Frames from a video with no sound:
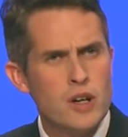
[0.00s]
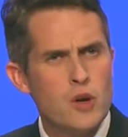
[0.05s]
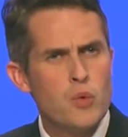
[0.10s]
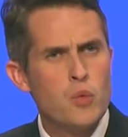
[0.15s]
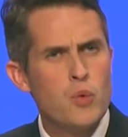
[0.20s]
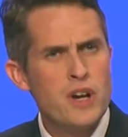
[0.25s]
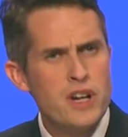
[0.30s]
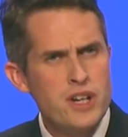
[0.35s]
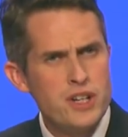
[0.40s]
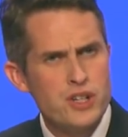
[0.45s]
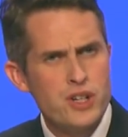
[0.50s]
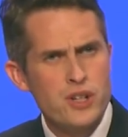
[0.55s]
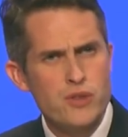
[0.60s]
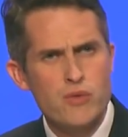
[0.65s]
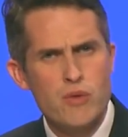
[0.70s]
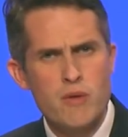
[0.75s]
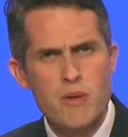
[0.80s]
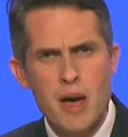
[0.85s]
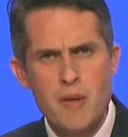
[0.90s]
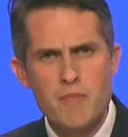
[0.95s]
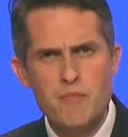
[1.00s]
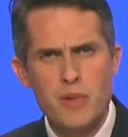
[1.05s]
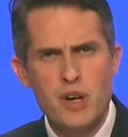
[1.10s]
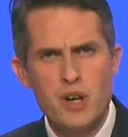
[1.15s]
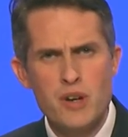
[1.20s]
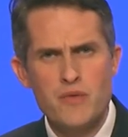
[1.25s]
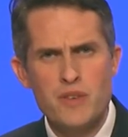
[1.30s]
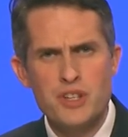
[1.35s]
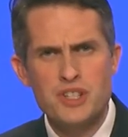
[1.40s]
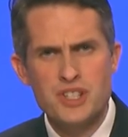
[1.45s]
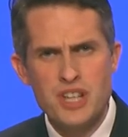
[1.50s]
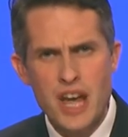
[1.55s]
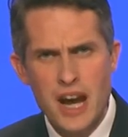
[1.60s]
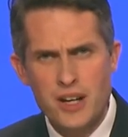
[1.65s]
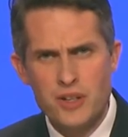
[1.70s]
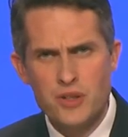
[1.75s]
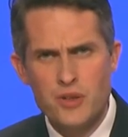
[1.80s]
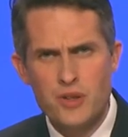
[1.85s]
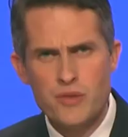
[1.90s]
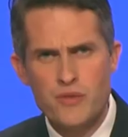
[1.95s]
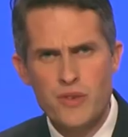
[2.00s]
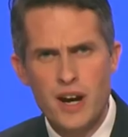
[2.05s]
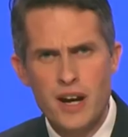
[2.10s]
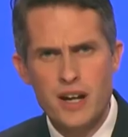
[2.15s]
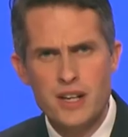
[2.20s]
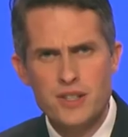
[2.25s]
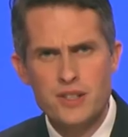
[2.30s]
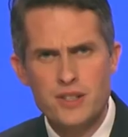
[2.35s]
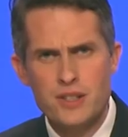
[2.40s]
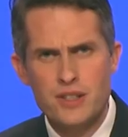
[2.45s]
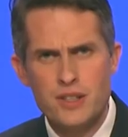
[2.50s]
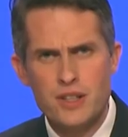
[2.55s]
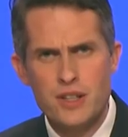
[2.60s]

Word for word: we should remember the sacrifice